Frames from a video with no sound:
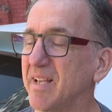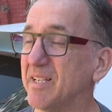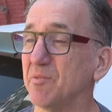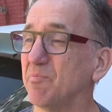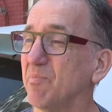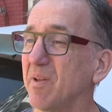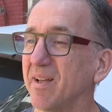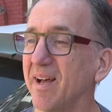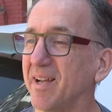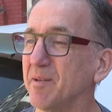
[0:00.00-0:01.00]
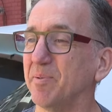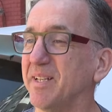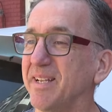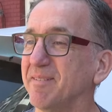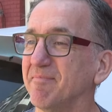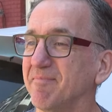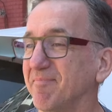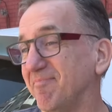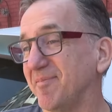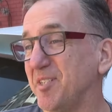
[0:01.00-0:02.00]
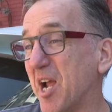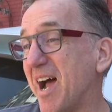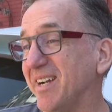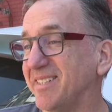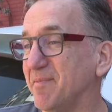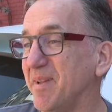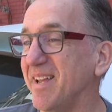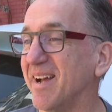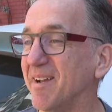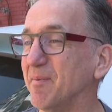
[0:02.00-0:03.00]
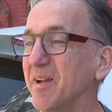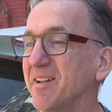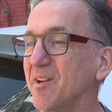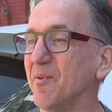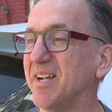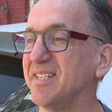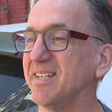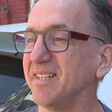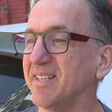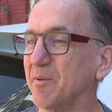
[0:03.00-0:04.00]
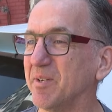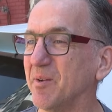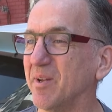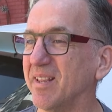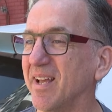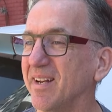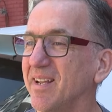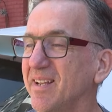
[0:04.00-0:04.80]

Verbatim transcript: Is a complete shock to me. I, I had no idea that they were doing that.